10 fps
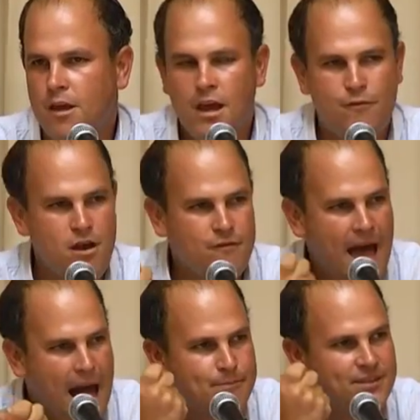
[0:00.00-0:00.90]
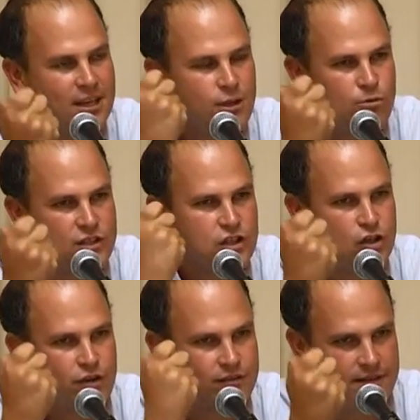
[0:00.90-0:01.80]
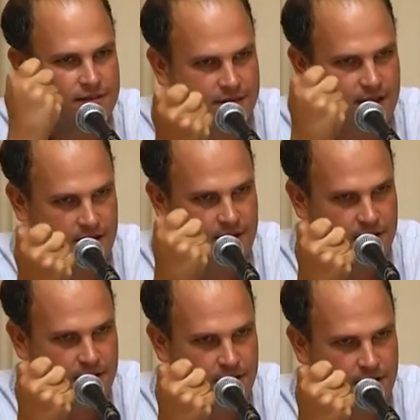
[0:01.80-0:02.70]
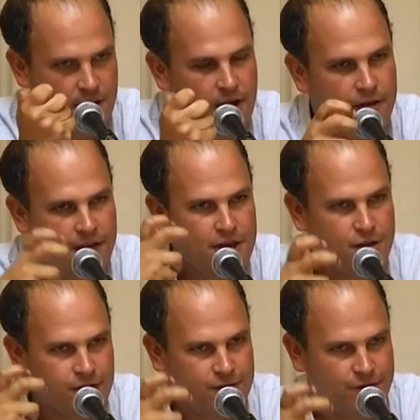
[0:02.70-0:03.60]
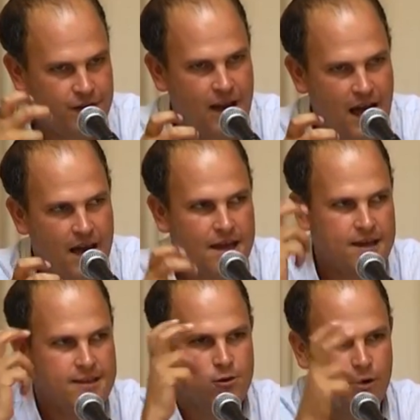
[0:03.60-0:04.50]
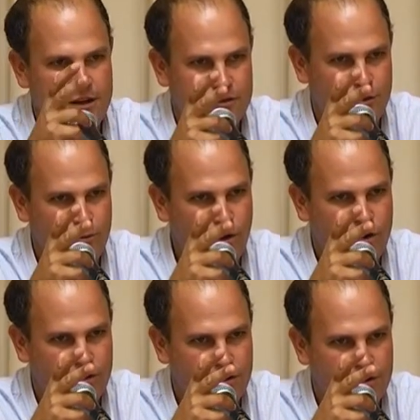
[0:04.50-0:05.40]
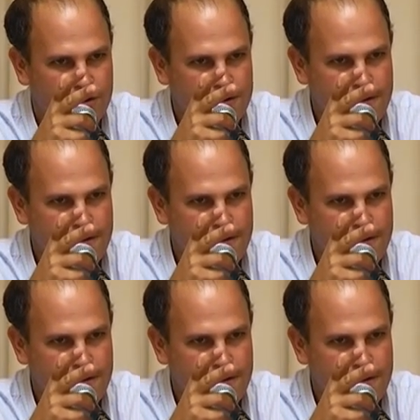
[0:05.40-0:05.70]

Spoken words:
If you have absolute certainty that your tefillah is going to work,